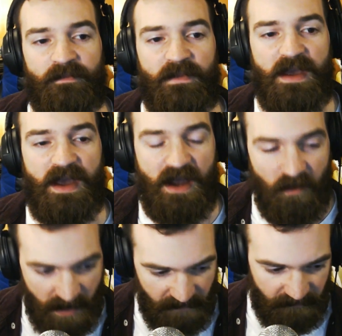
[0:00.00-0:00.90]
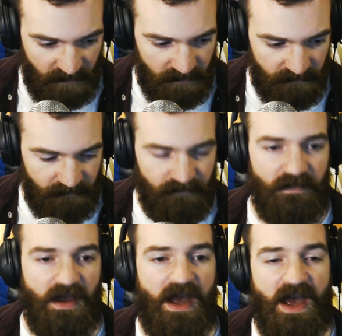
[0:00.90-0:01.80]
However,
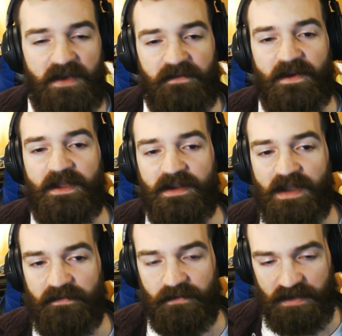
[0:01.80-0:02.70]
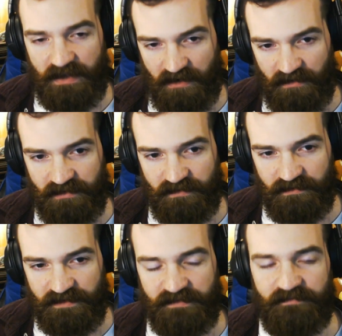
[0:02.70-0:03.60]
I fell in love with the
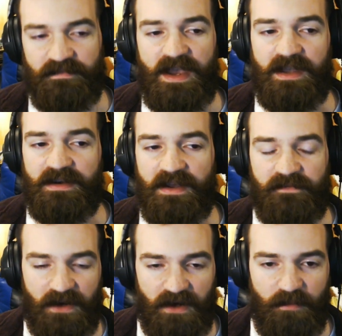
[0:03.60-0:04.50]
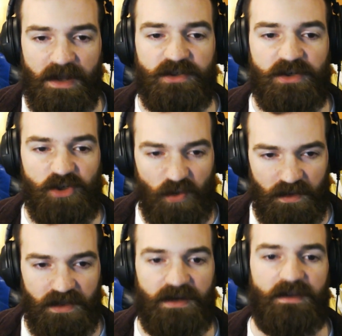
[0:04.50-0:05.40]
characters, and I very much
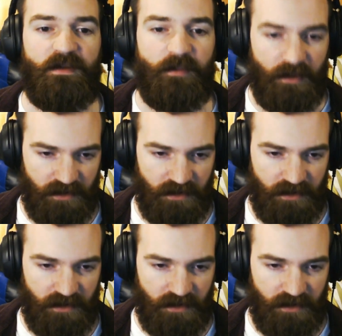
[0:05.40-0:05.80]
enjoyed the book.